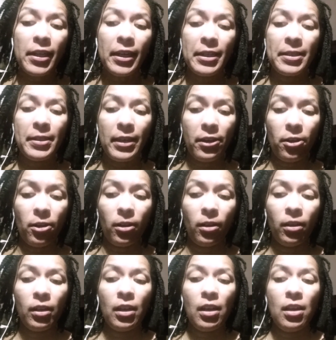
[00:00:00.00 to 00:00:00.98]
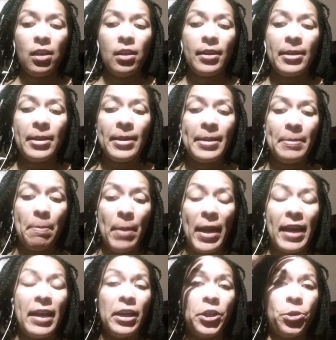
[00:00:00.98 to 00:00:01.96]
to consider
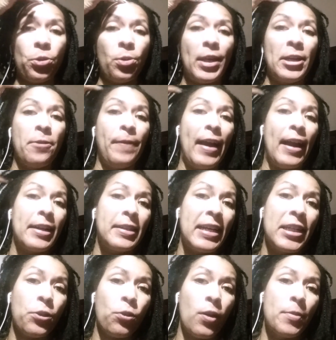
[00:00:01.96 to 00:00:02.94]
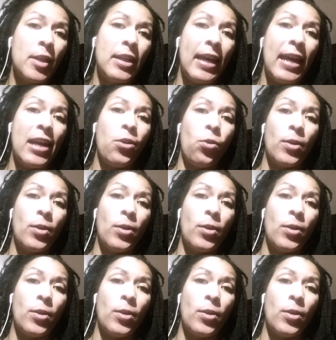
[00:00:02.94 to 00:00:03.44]
making sure that your vaccines are up to date,